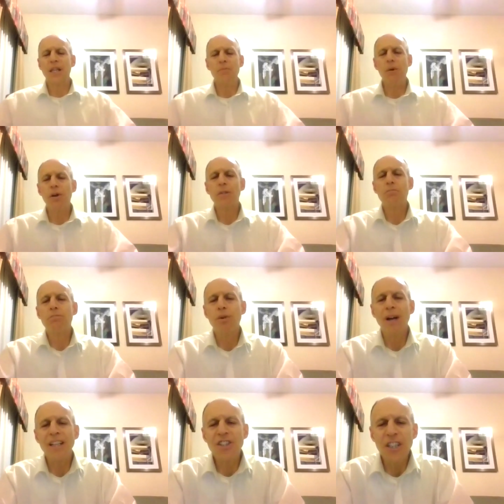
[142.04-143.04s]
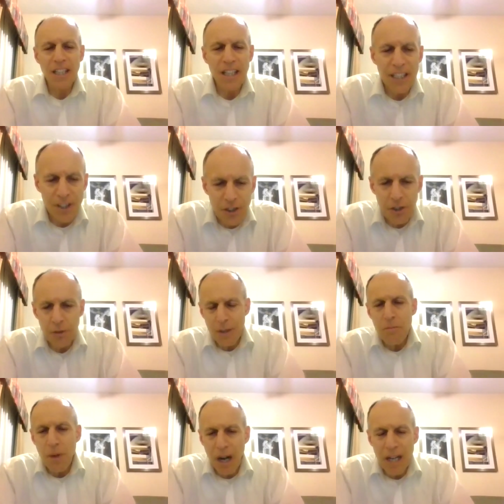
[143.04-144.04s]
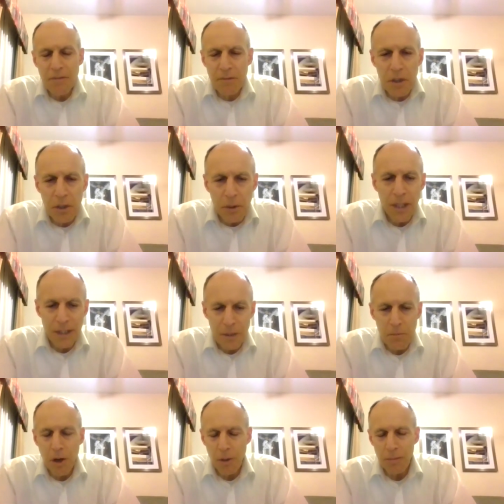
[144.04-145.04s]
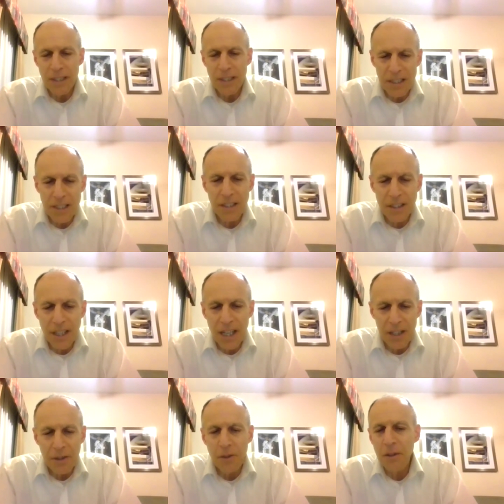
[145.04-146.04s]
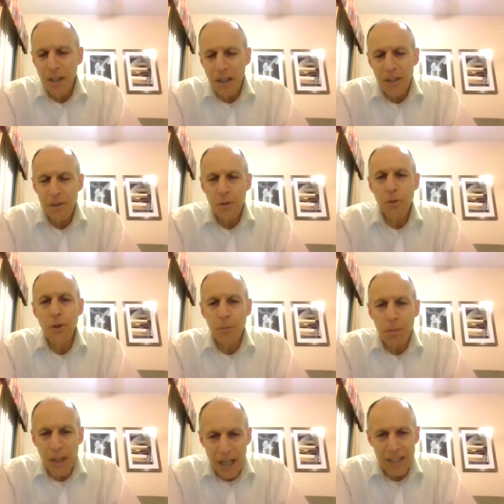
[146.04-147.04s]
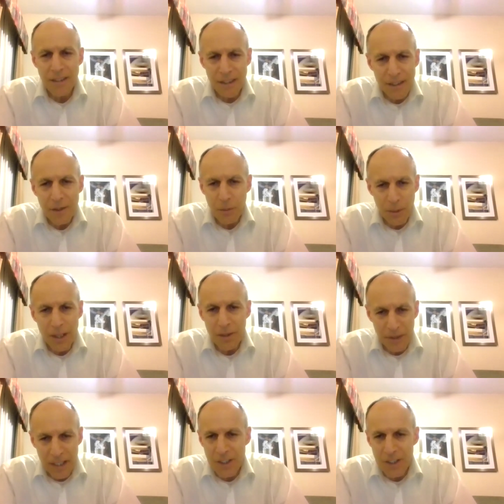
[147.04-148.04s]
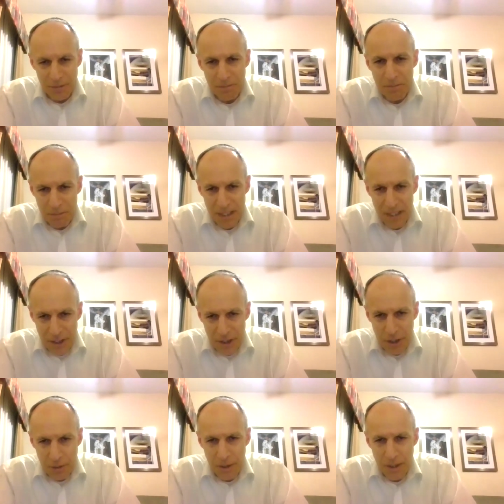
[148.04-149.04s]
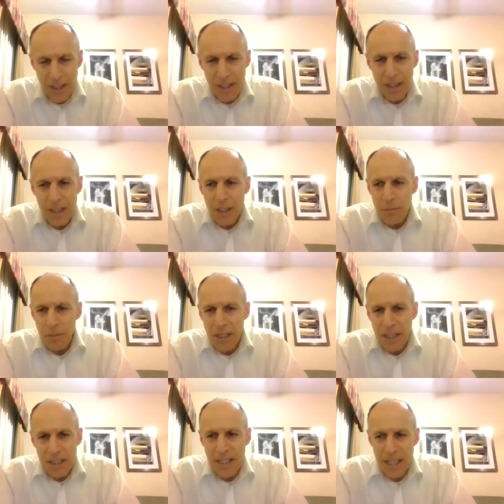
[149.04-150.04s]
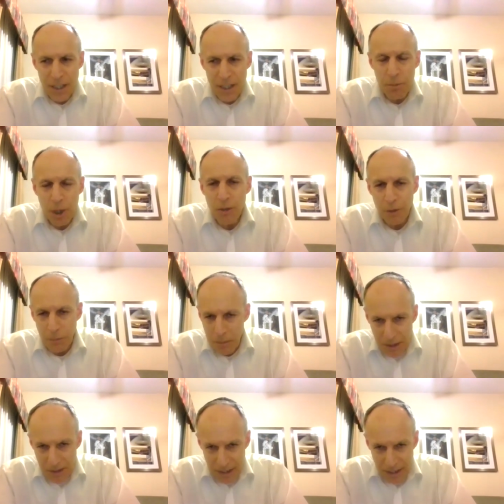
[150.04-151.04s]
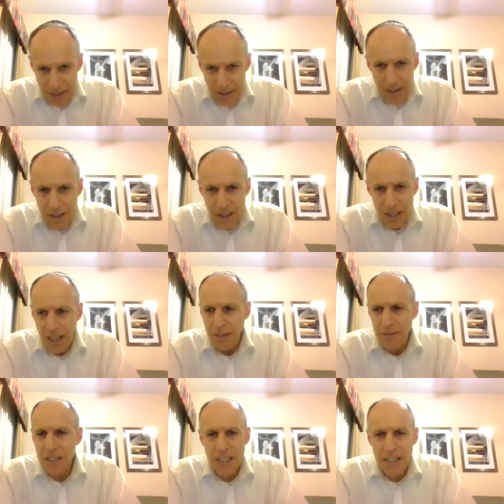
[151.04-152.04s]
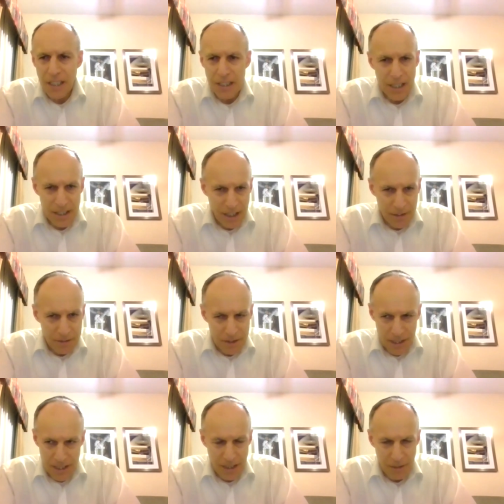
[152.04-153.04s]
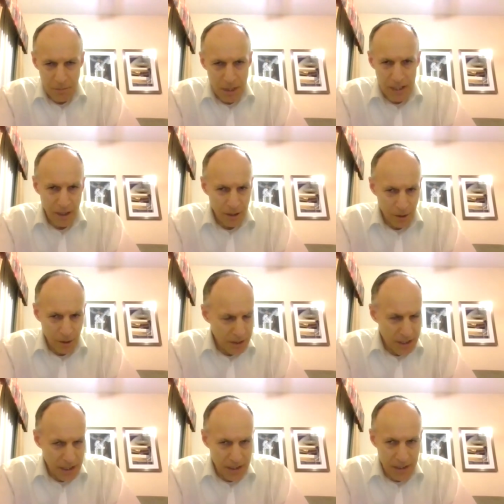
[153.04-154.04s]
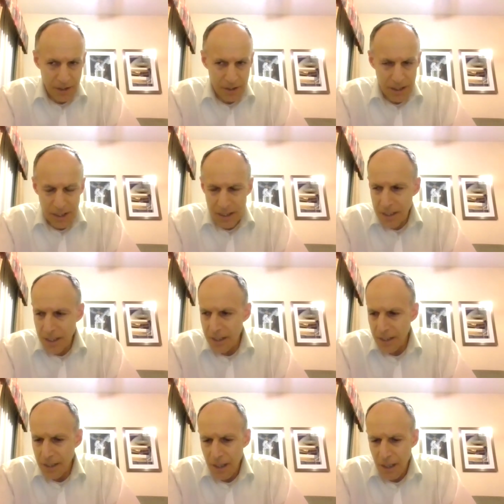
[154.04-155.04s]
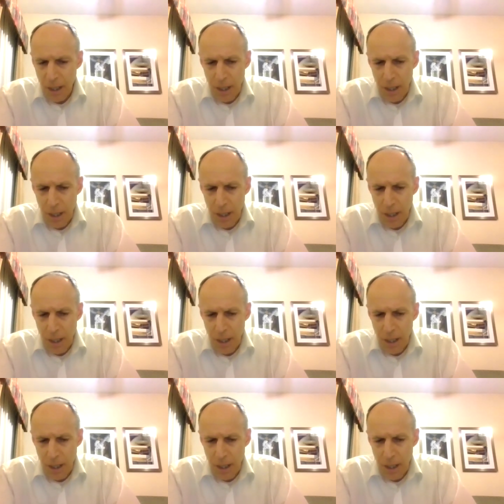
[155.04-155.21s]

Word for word: the most pressing issue, in my view, at the moment is the Taylor Tudor Plaza renovation issue, because that's a beautiful building and I've seen it since I've since I've been here over six years in the city,